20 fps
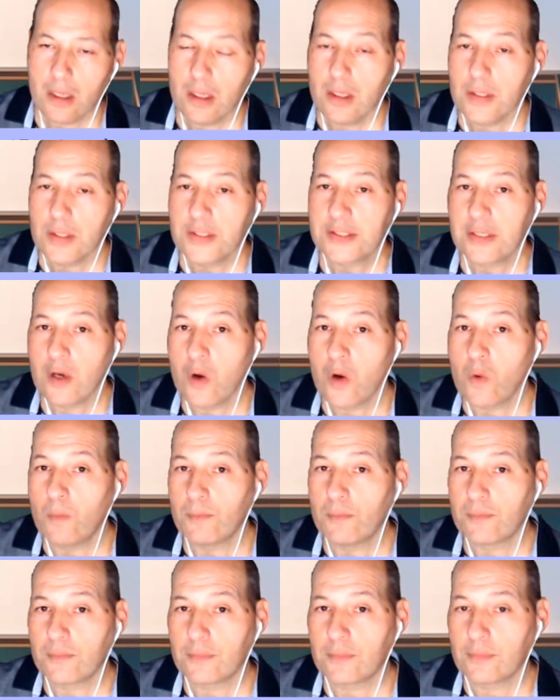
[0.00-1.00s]
So
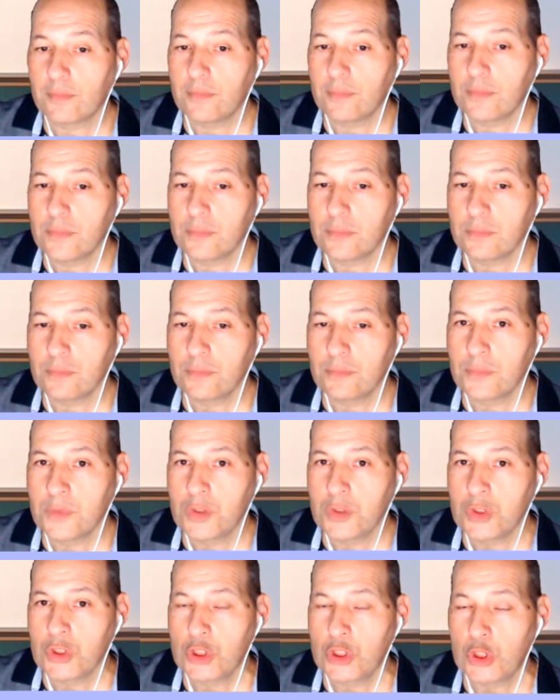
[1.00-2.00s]

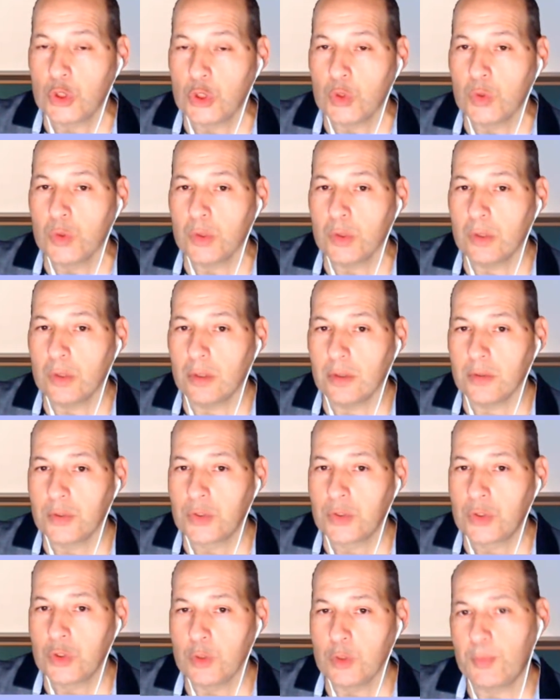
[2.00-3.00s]
two
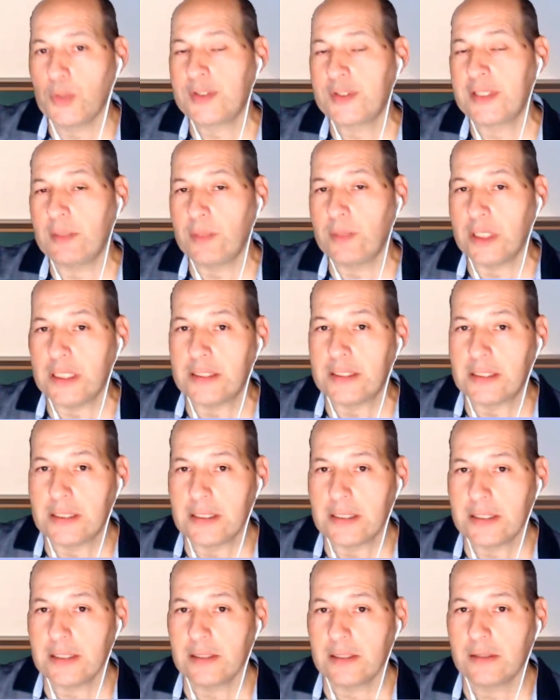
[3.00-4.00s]

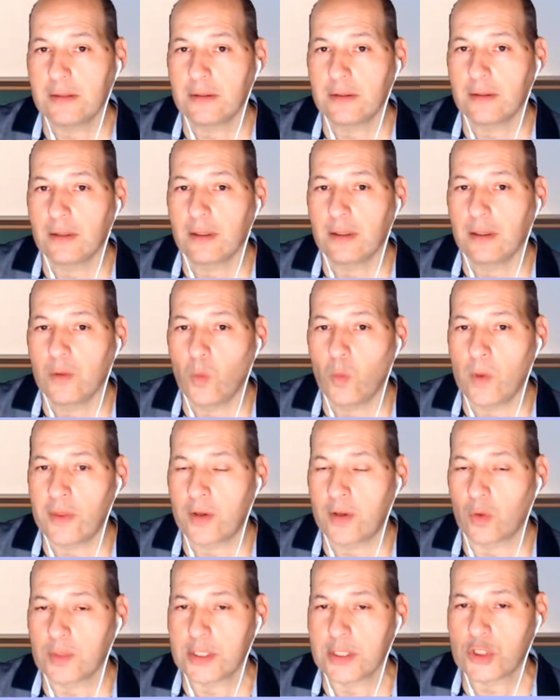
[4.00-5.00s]
possibilities
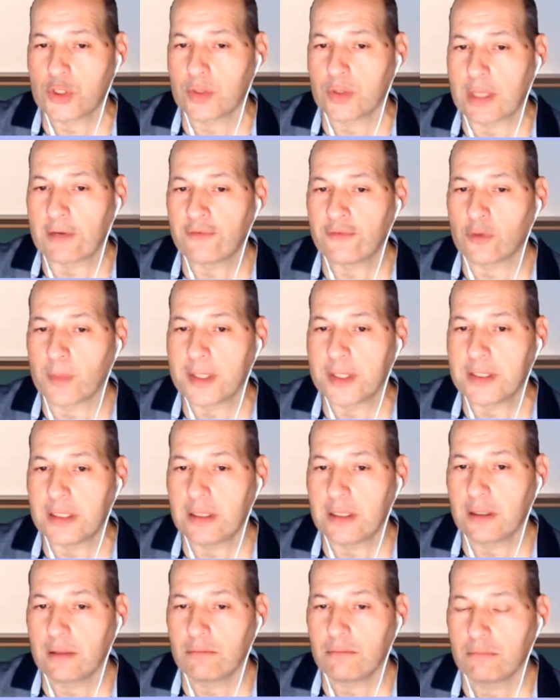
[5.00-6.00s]
with conditional
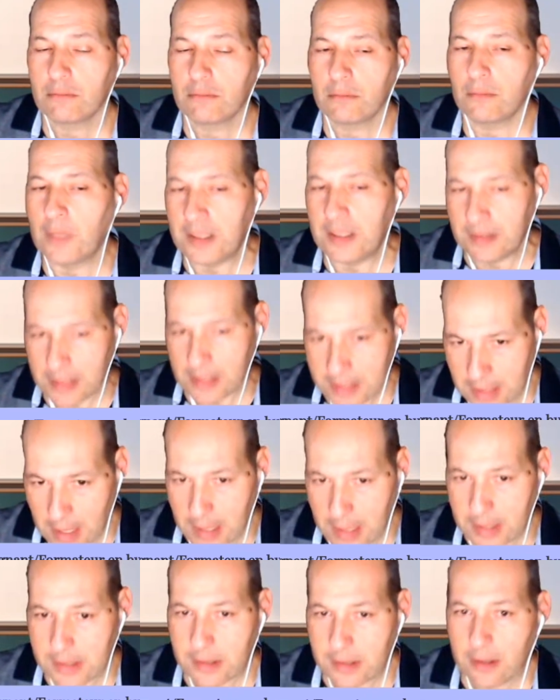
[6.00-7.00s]
formatting. In this
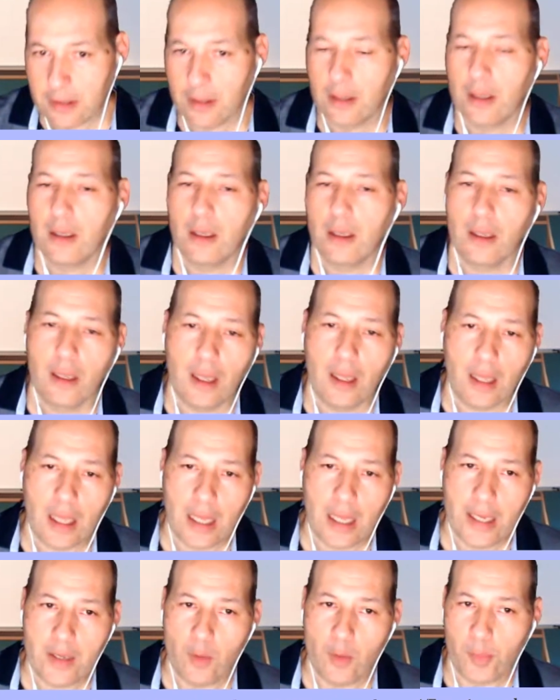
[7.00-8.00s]
case,
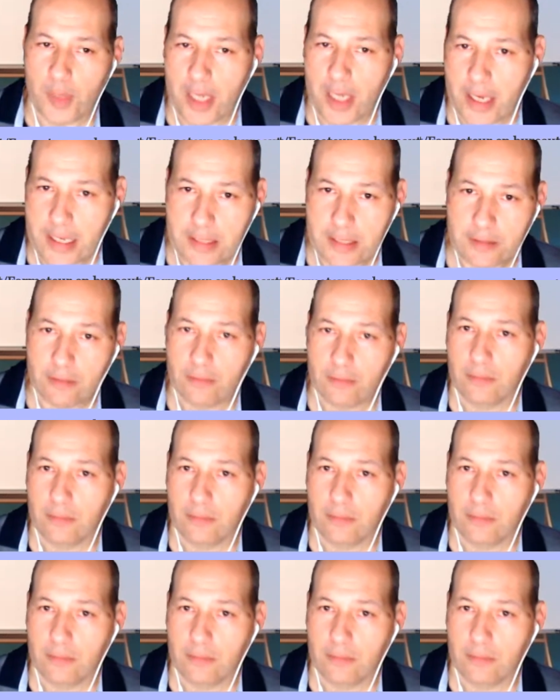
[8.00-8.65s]
I applied